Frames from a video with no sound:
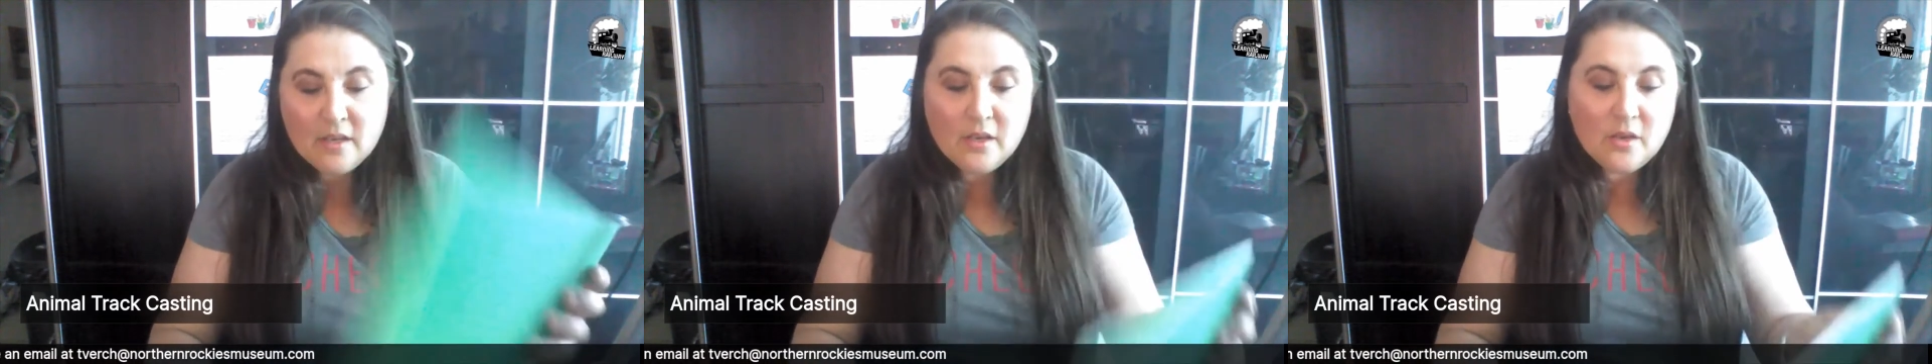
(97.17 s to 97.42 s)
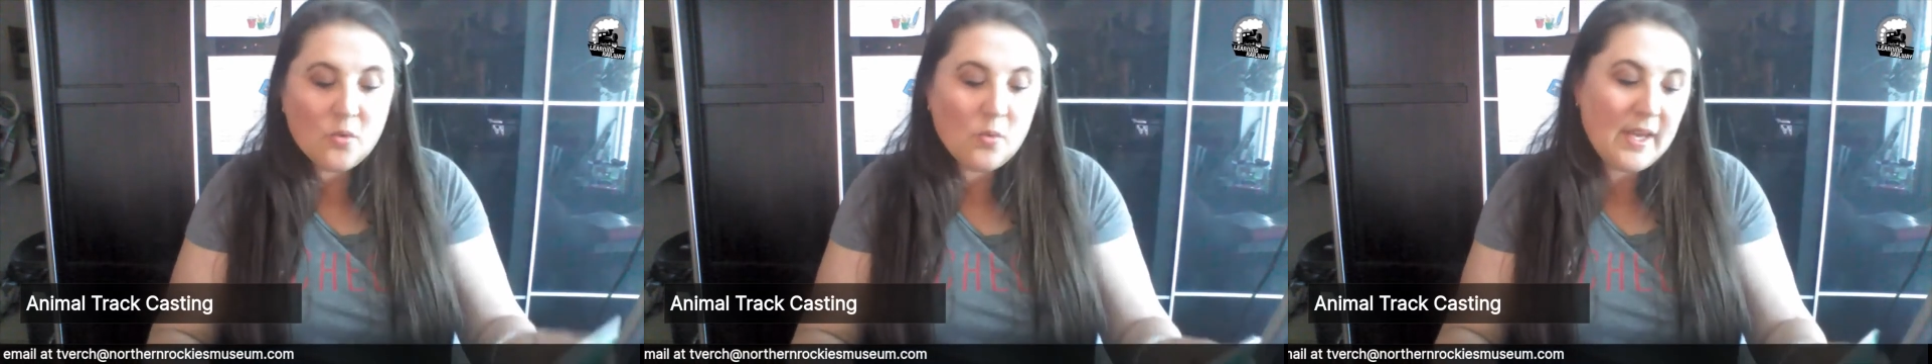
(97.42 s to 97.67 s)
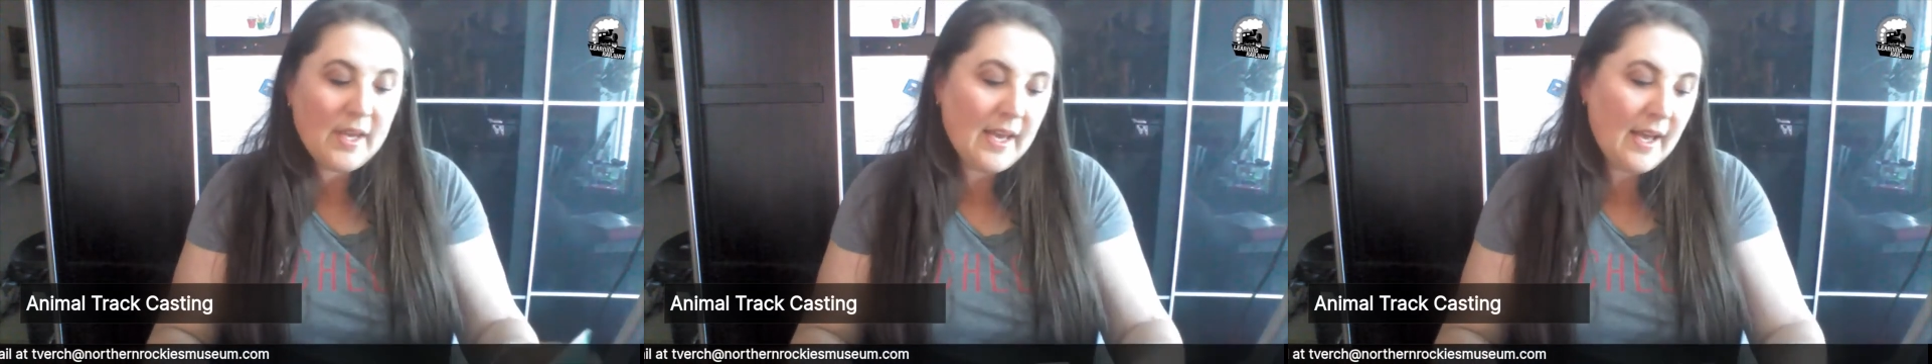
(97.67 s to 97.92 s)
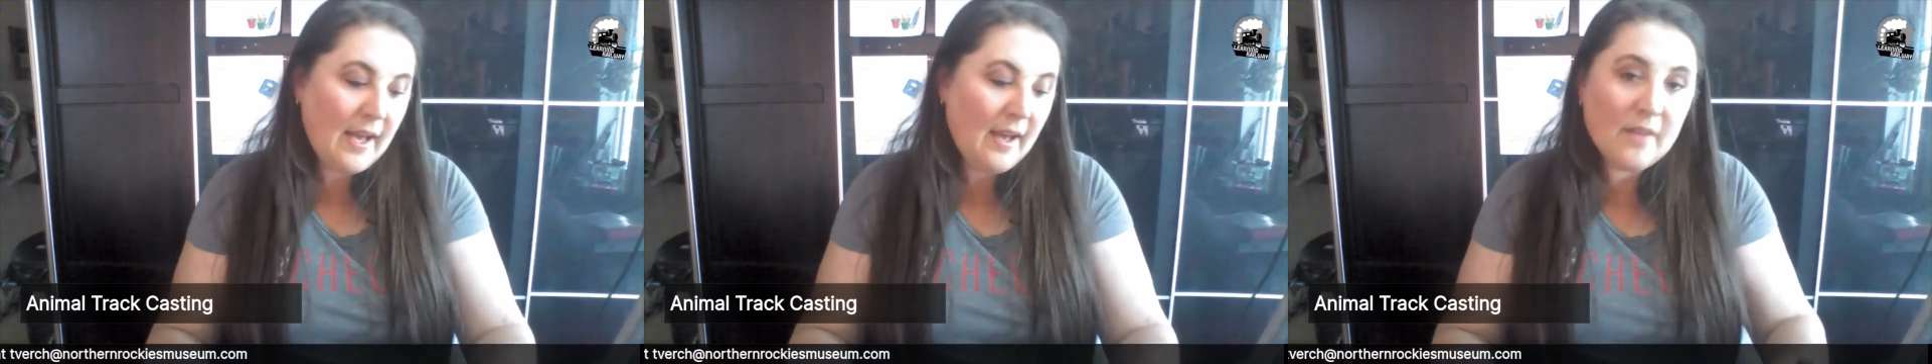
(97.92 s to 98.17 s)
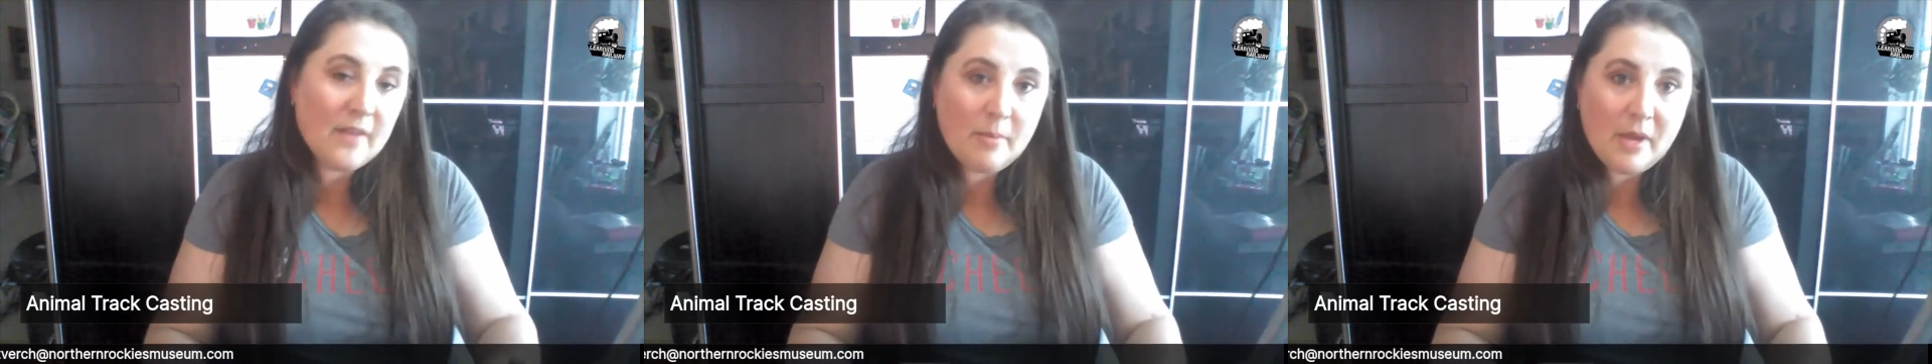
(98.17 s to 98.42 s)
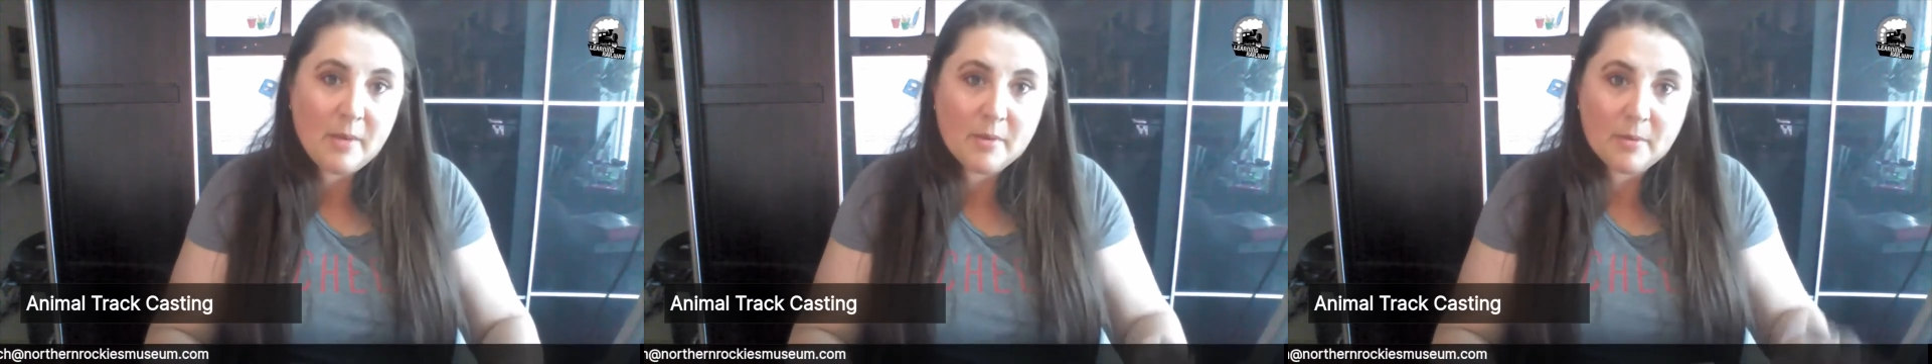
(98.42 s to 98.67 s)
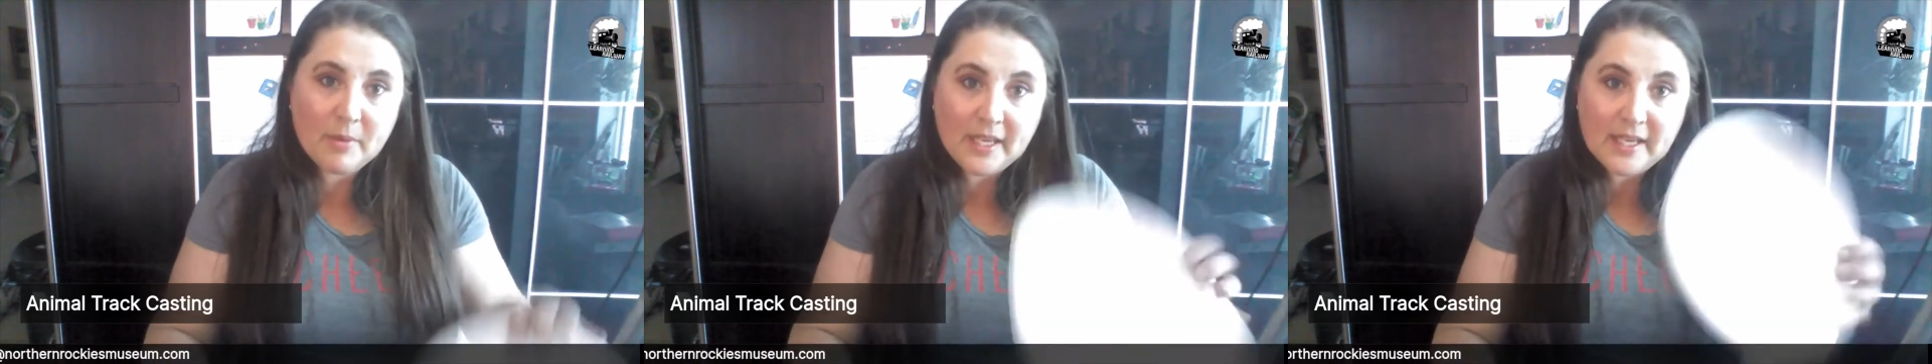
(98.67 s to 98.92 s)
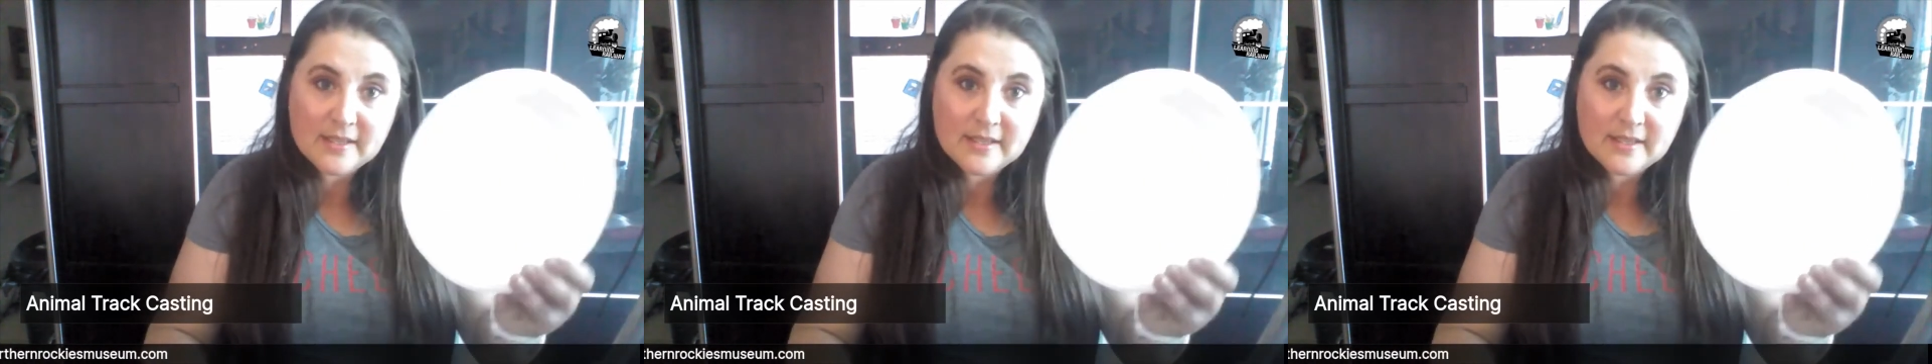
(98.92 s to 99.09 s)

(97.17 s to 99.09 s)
We have a paper plate